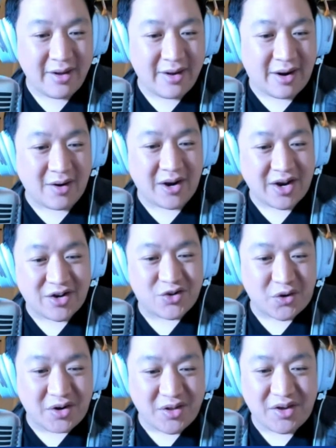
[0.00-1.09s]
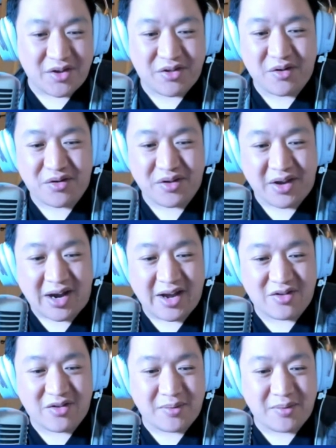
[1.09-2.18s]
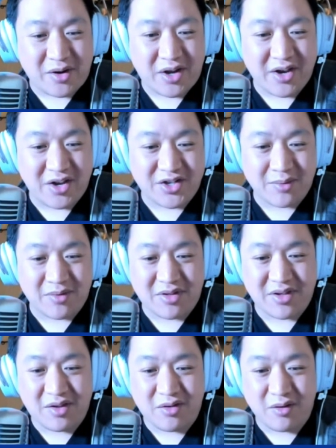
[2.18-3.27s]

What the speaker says: all right, Jordan Lee Cersei, I asked you about your hidden gems of cities you